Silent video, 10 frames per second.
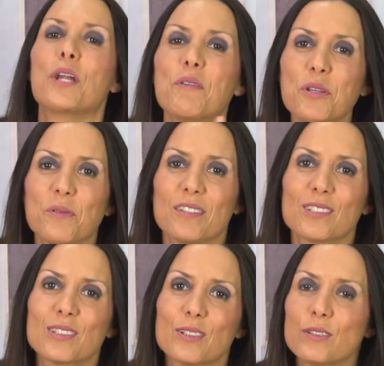Whatever you want
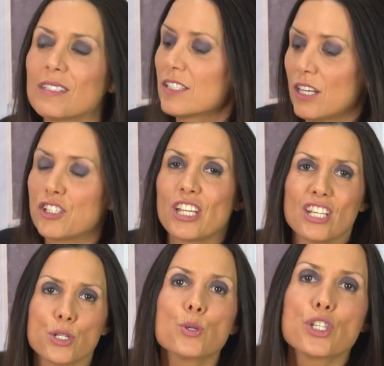to do, these are
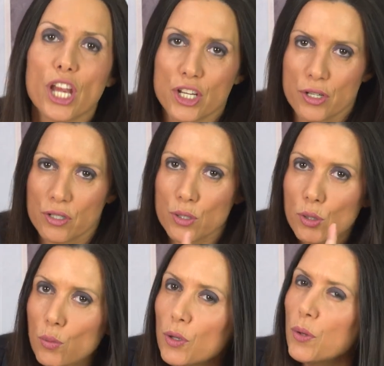just suggestions. You
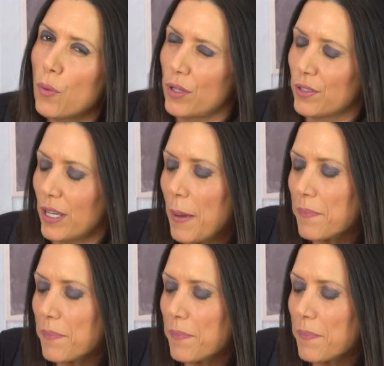do what you want, okay?